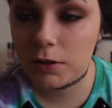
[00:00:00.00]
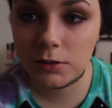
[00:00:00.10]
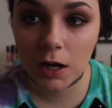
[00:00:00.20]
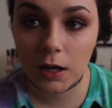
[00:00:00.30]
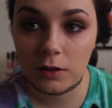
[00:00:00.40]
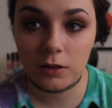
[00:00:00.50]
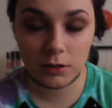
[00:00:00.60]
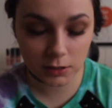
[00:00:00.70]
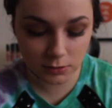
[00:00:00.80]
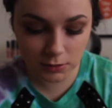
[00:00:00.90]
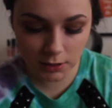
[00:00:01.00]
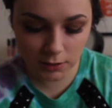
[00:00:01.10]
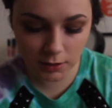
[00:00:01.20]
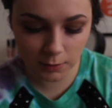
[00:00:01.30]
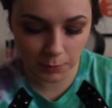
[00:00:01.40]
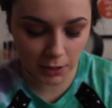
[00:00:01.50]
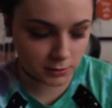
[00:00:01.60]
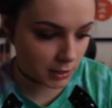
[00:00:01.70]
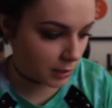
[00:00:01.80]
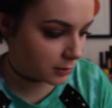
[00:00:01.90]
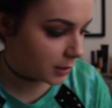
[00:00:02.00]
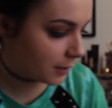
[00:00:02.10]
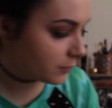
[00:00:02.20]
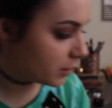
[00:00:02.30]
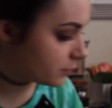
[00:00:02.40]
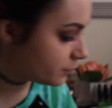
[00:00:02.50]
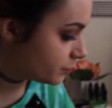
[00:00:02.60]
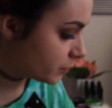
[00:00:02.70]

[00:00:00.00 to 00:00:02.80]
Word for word: This eye look. This is like the best eye look I've done.